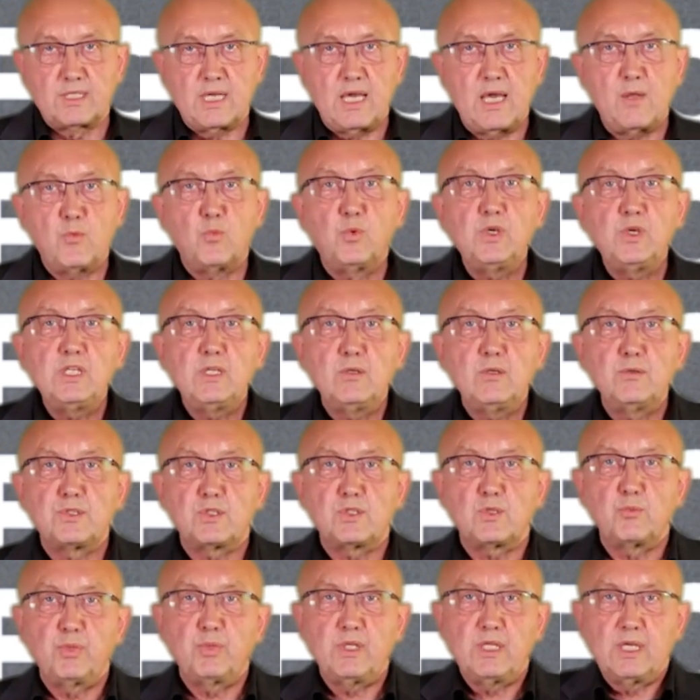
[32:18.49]
And we
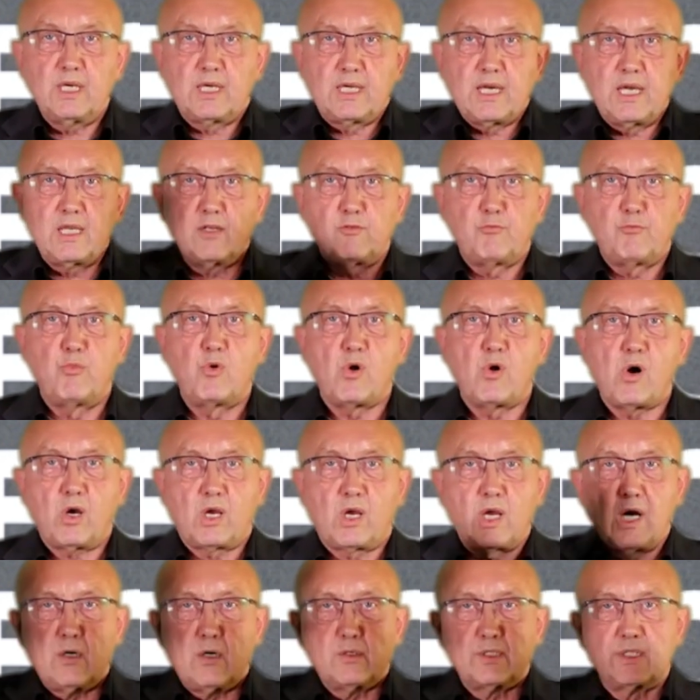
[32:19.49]
used to be a kind of
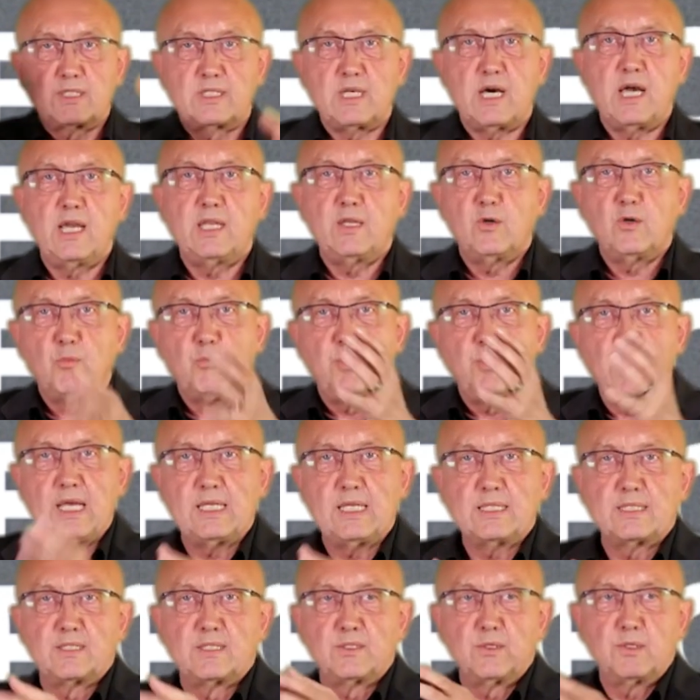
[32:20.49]
Brockhouse
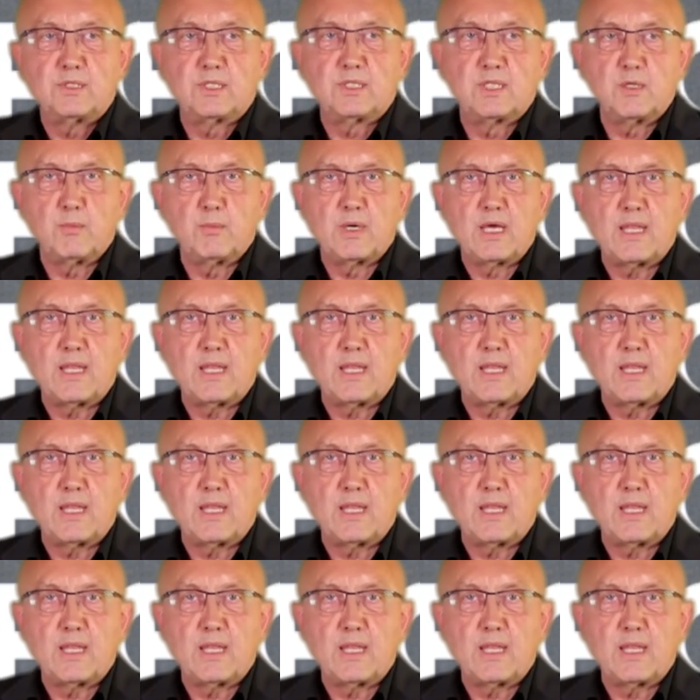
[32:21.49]
silo-based system.